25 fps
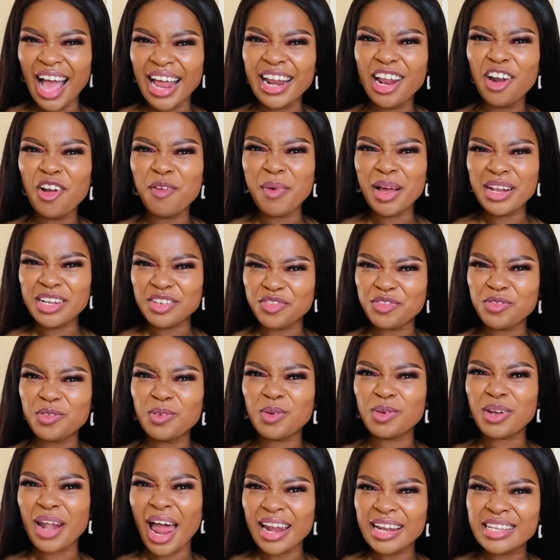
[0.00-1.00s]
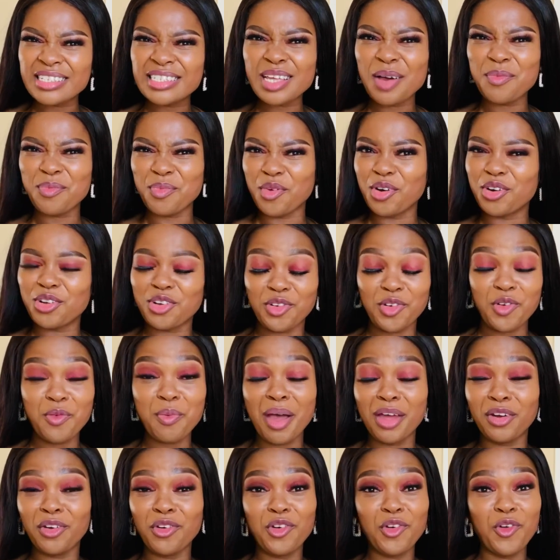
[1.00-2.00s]
know support group,
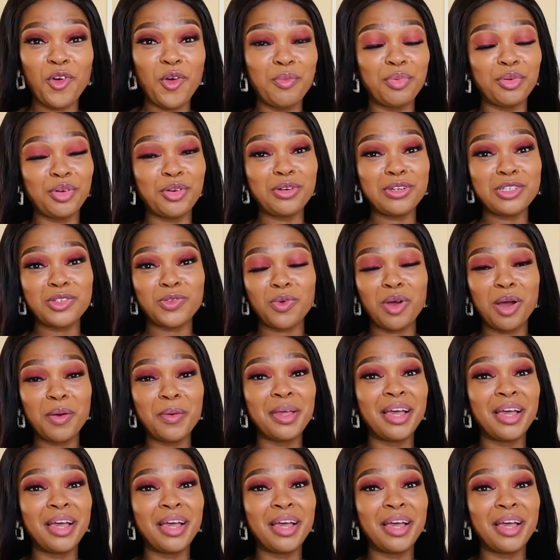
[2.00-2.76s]
I don't know, because while we're